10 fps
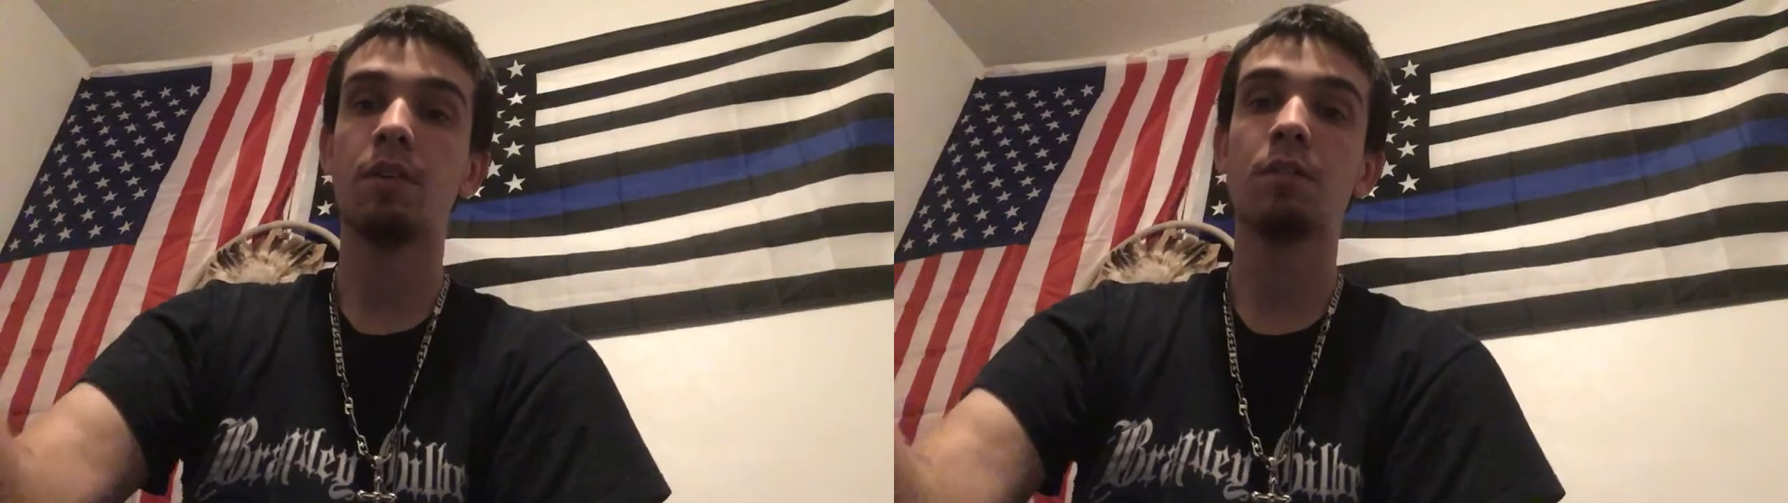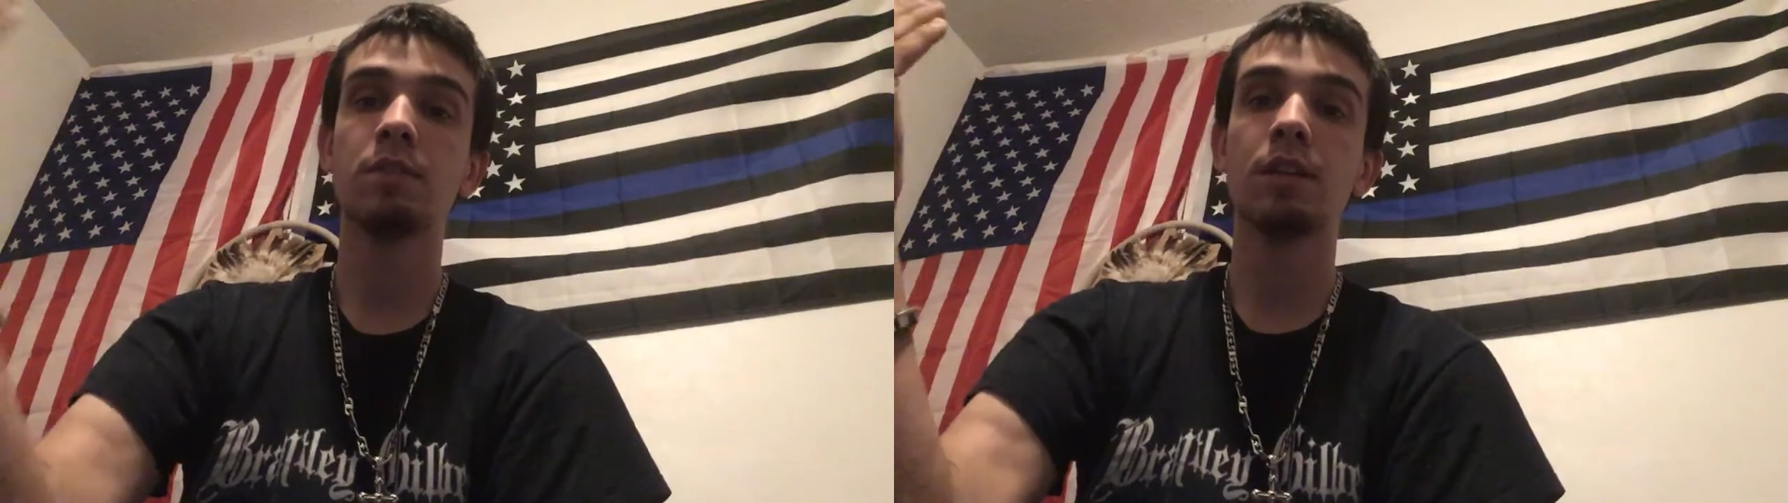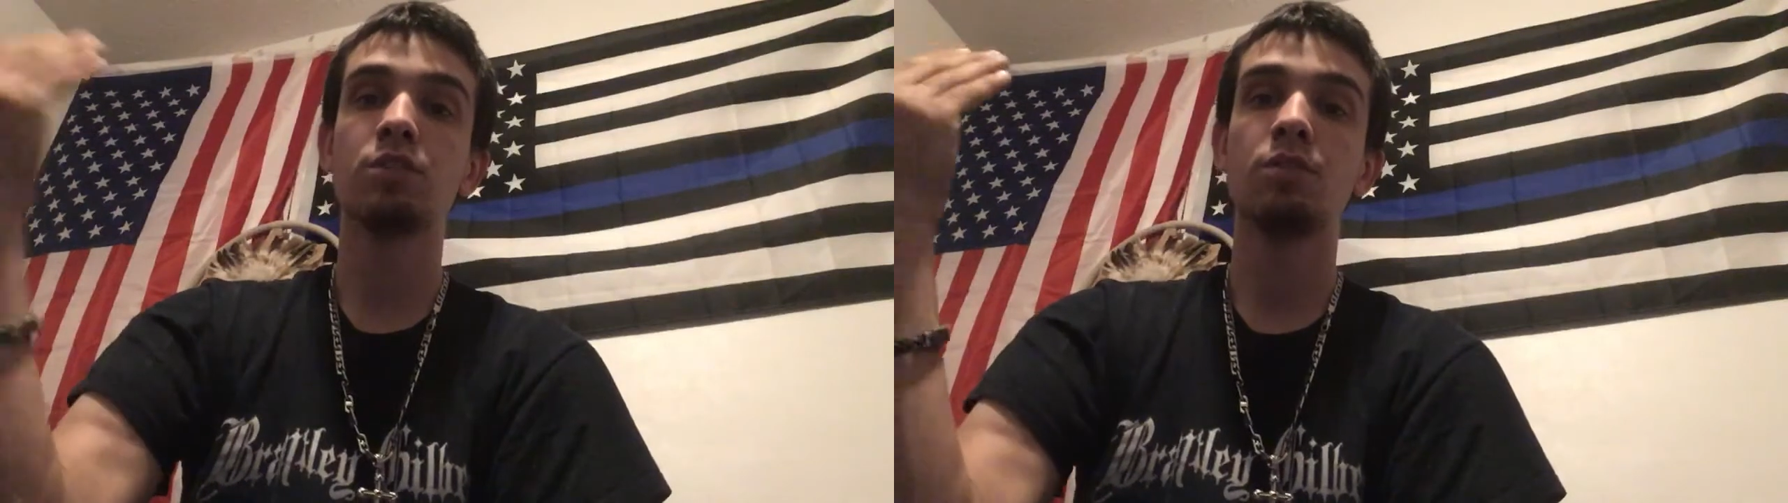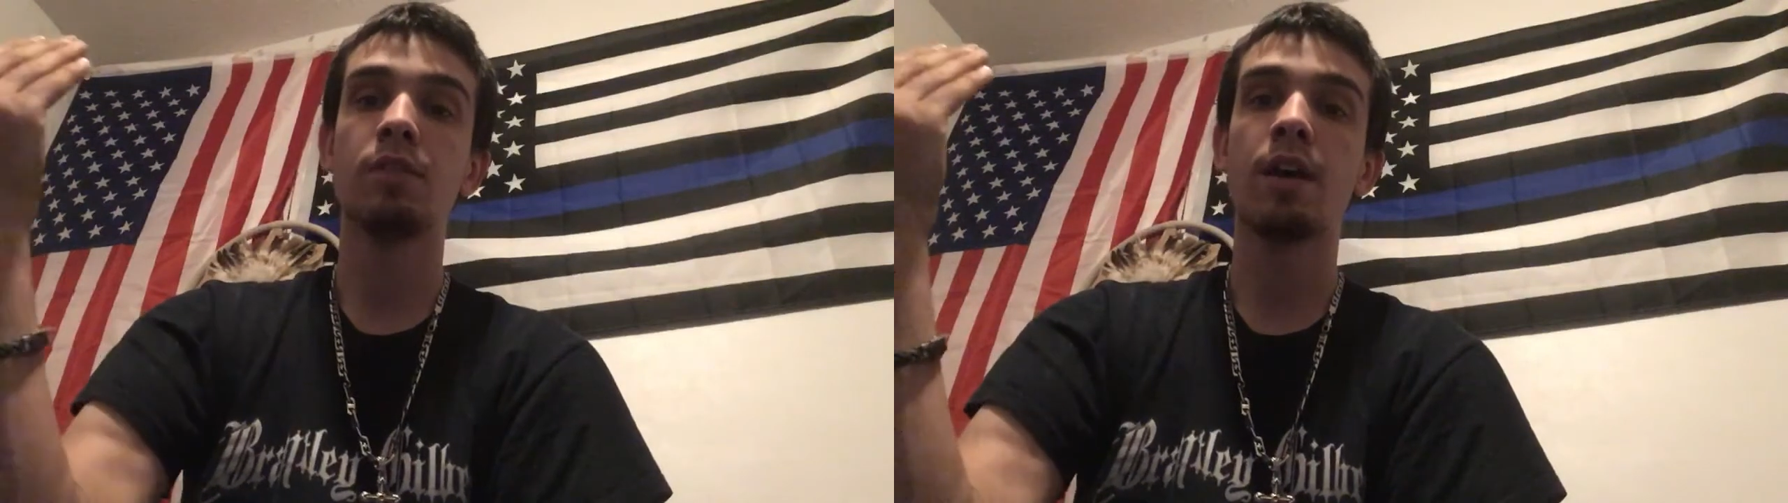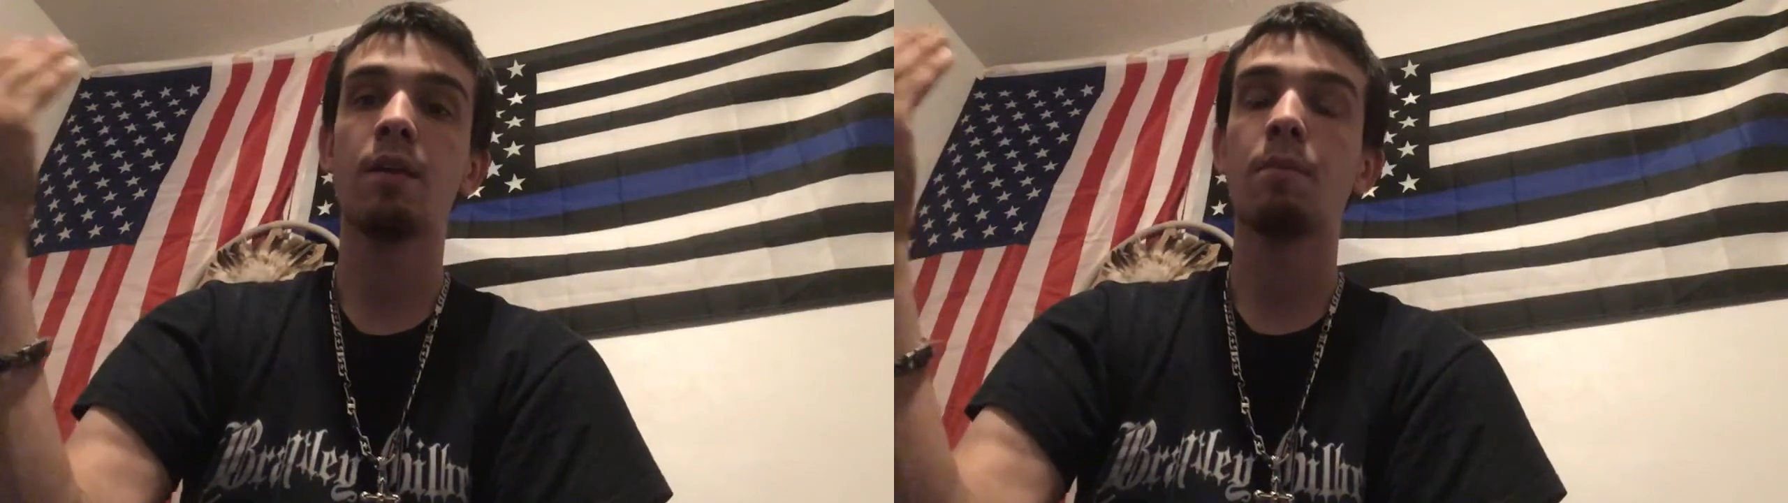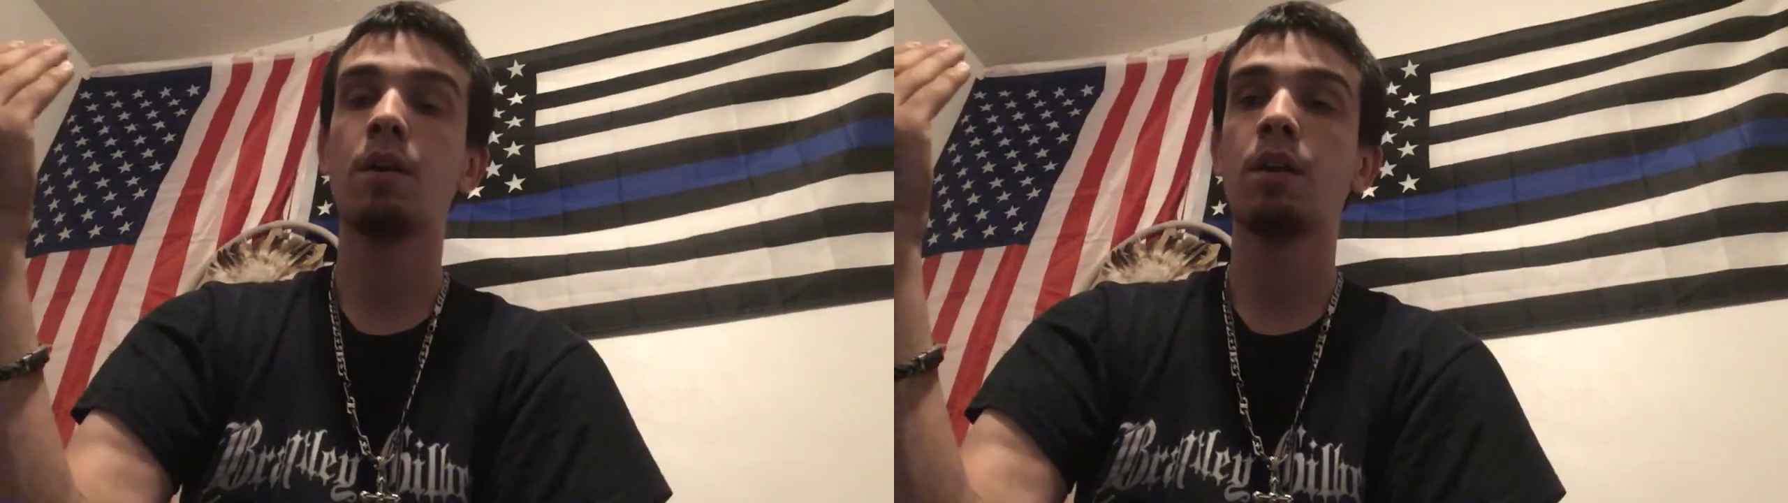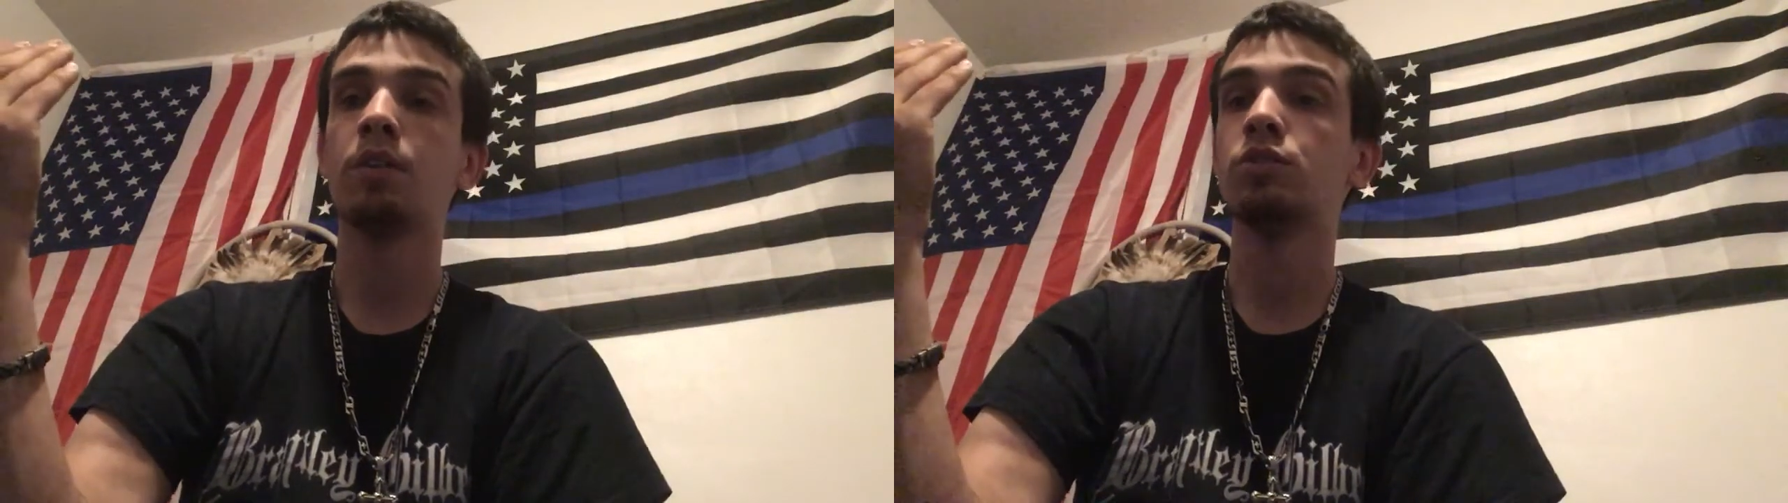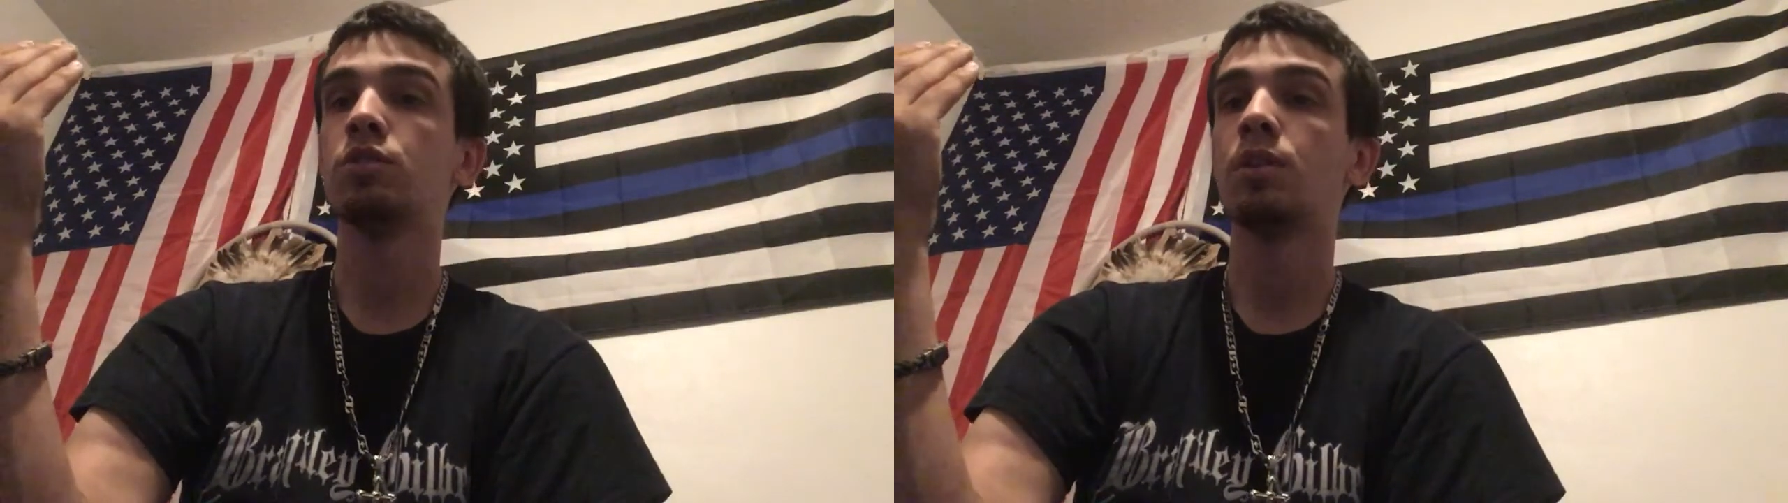if it upsets you that
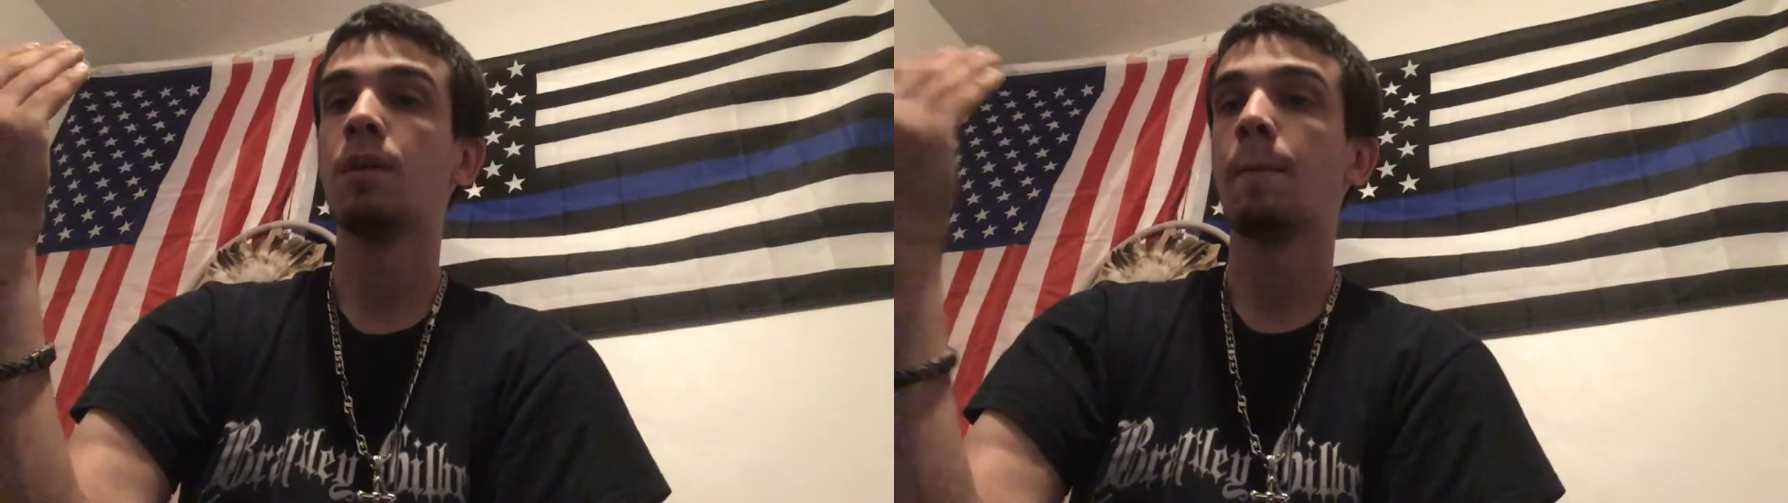much,